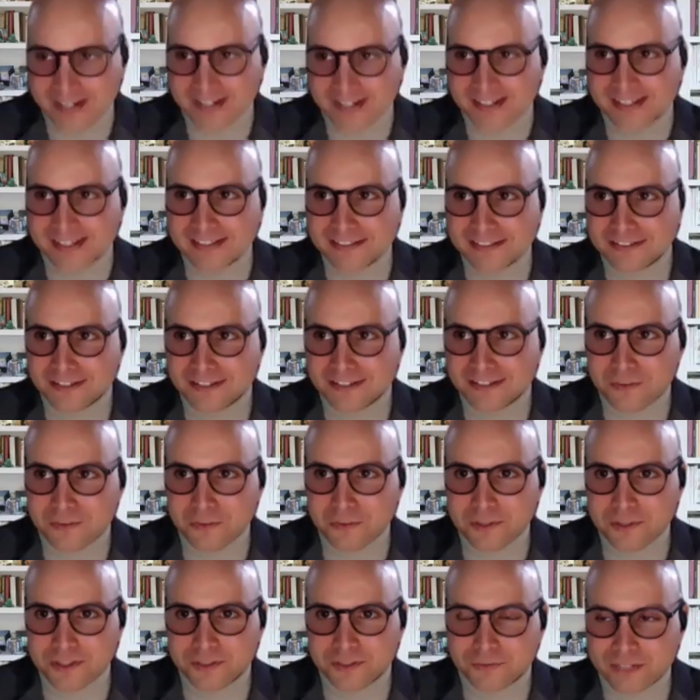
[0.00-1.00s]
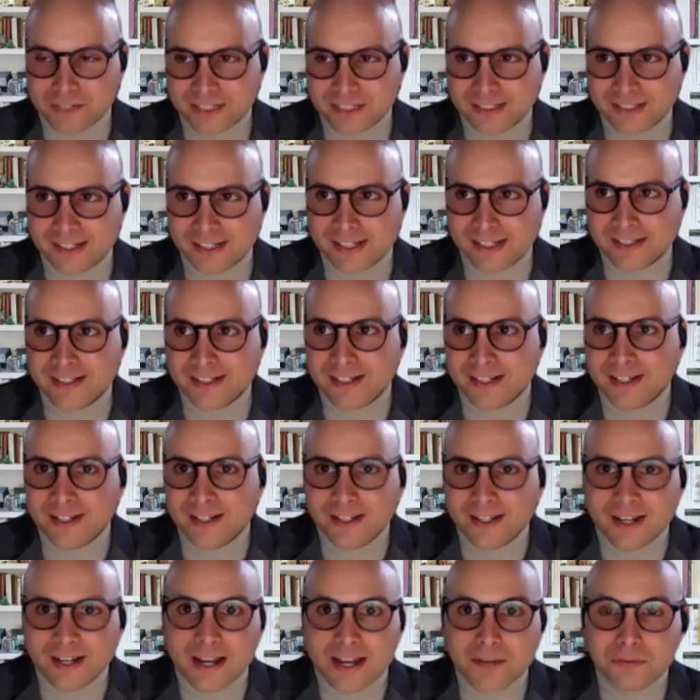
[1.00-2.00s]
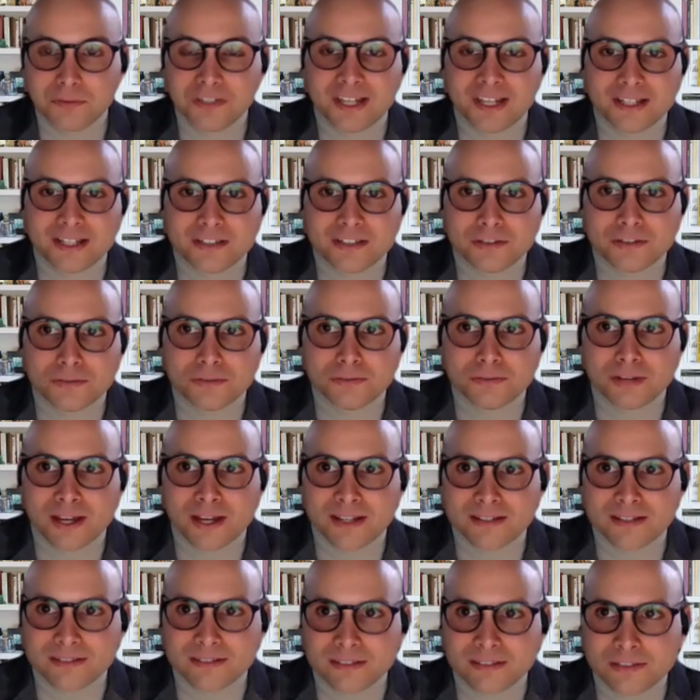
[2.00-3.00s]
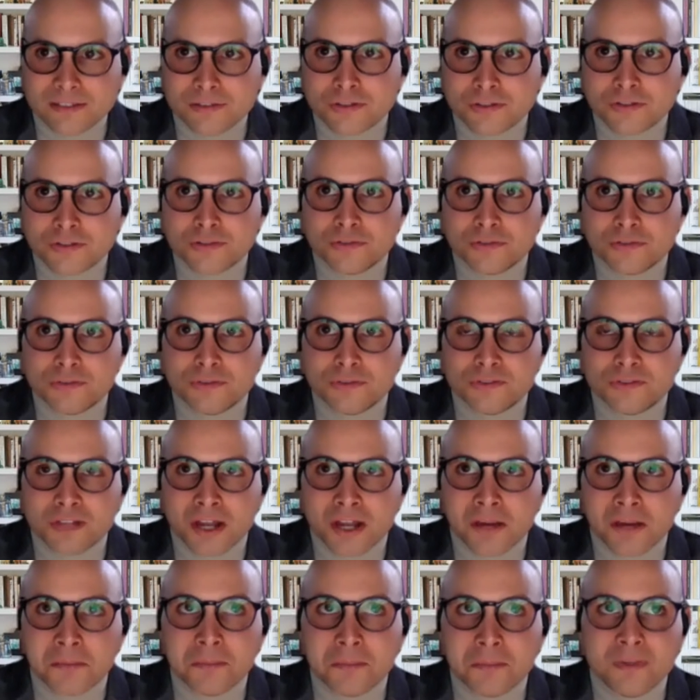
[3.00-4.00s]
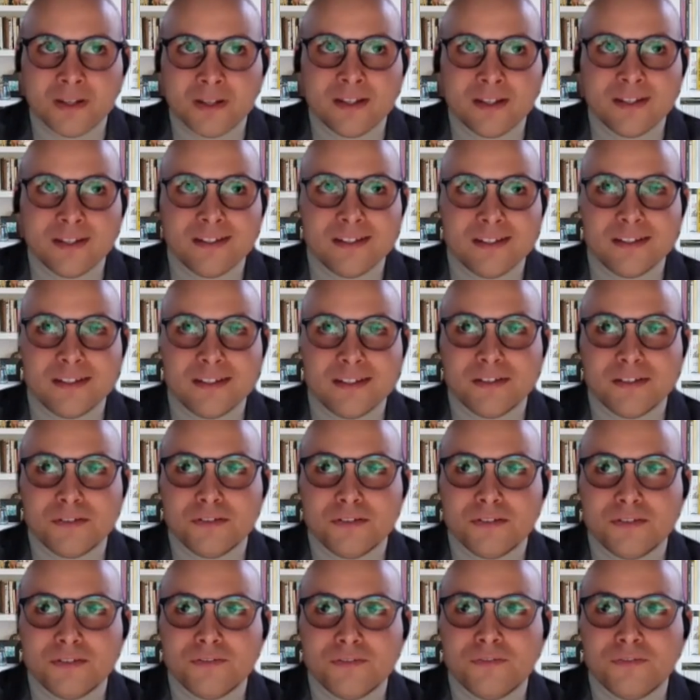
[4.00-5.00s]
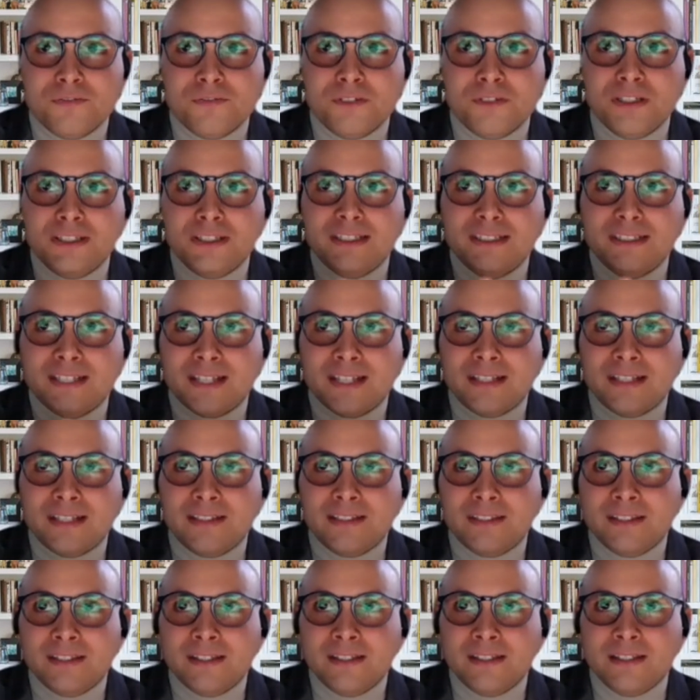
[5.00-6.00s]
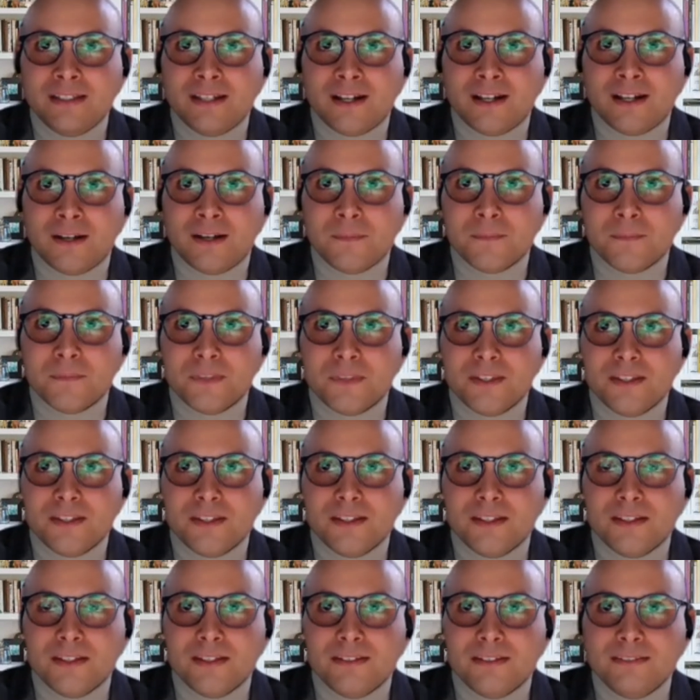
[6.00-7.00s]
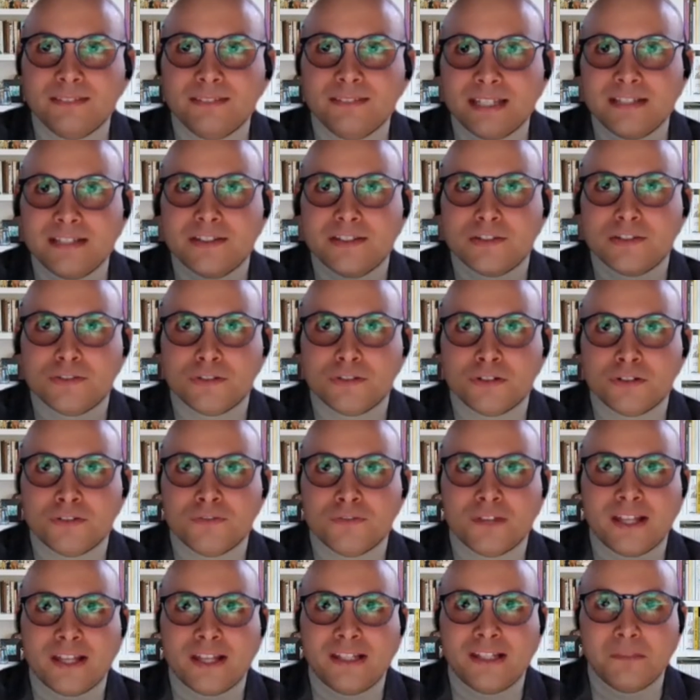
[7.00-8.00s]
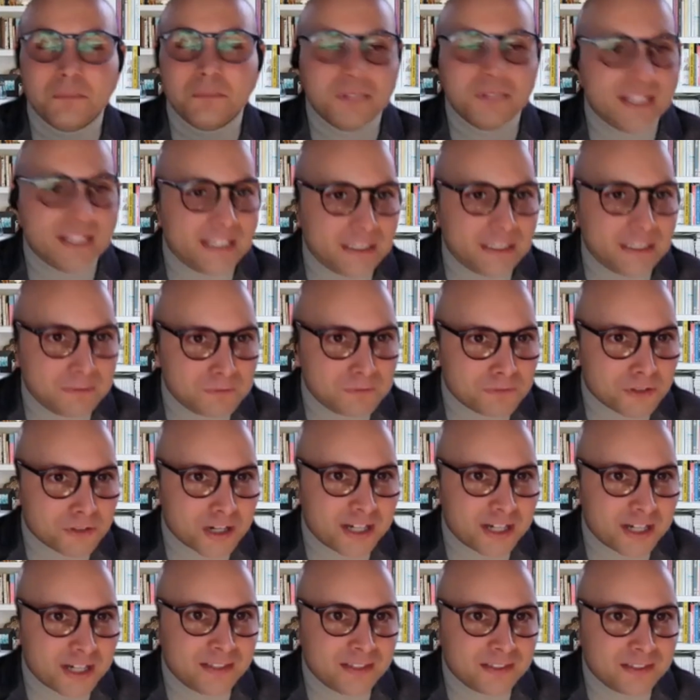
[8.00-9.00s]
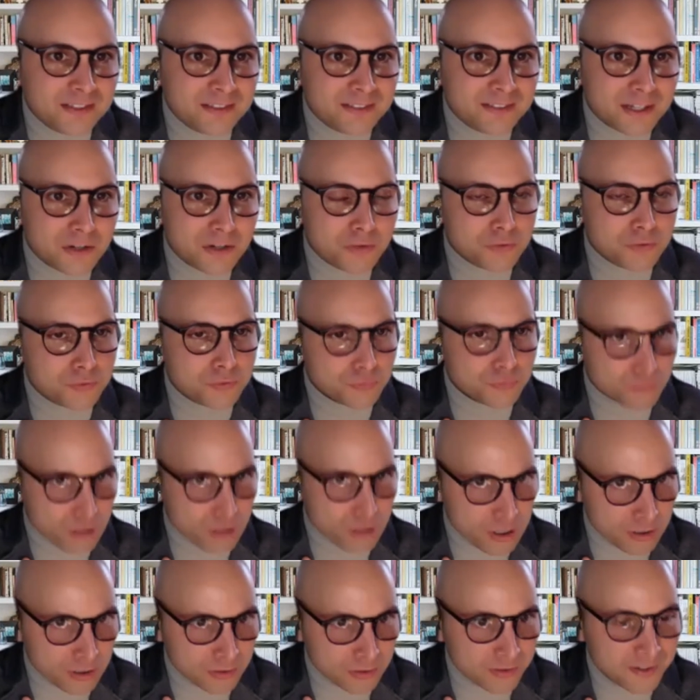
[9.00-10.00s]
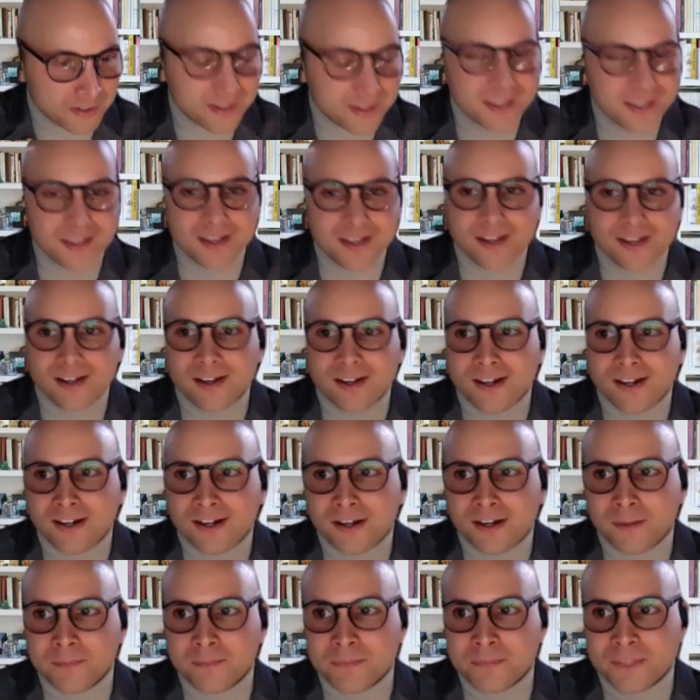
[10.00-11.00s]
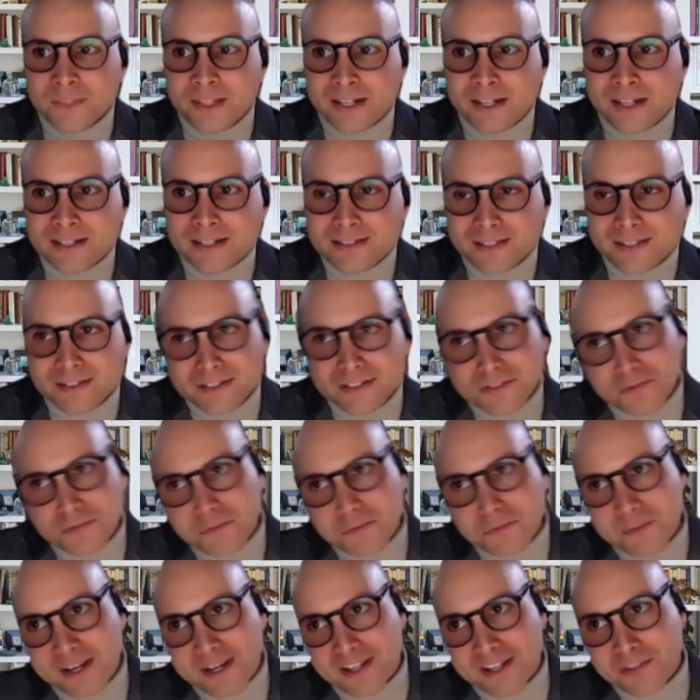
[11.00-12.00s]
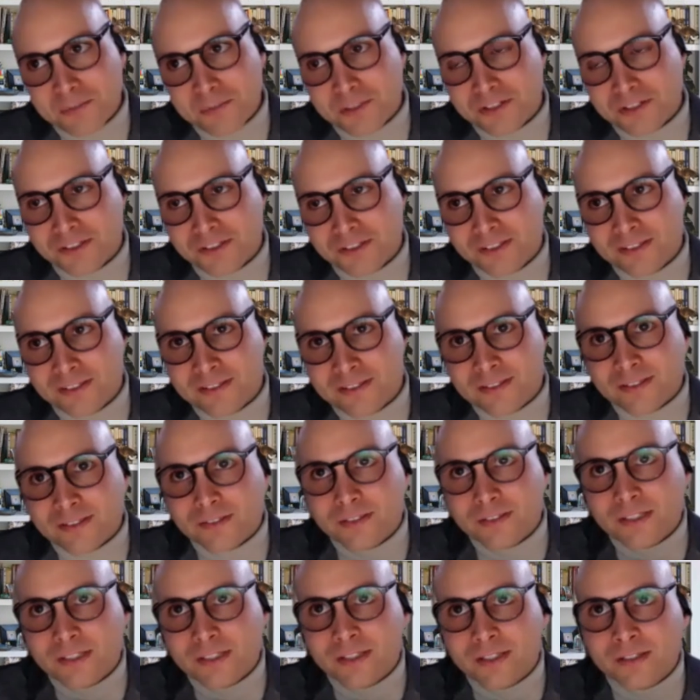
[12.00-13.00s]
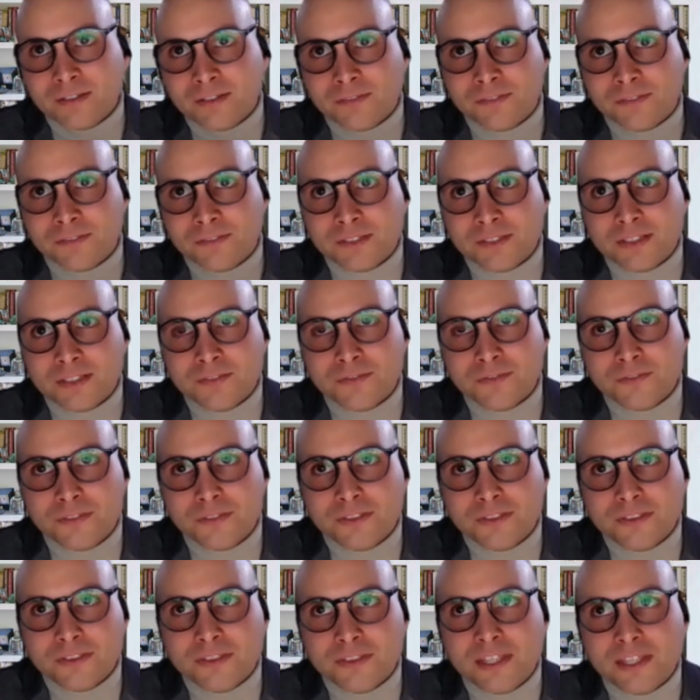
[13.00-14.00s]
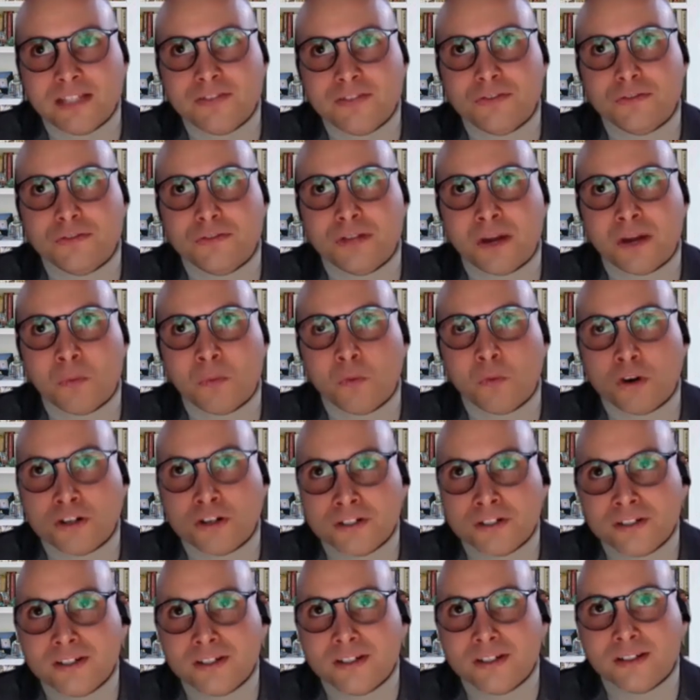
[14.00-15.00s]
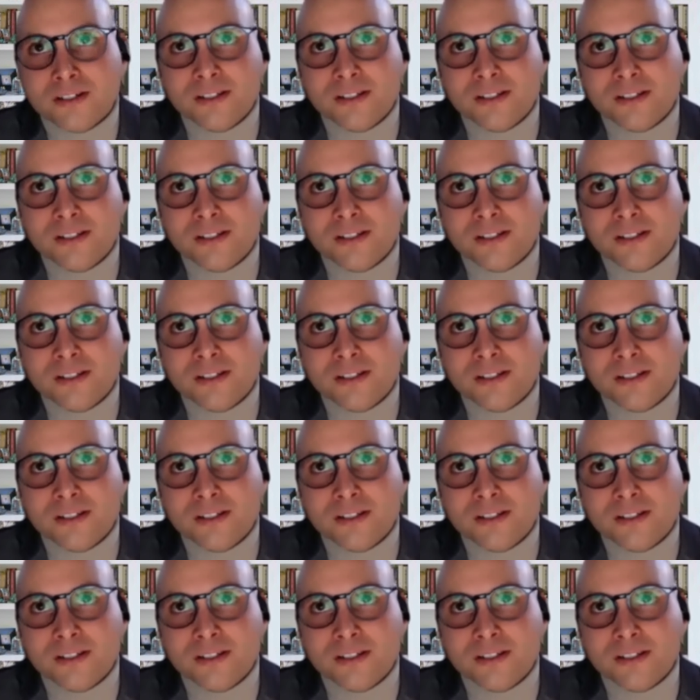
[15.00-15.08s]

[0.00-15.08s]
I can start with the red light. I would like to ask teachers to stop feeling like they deserve any blame for anything that goes wrong. And I say this from my experience. If things do not work,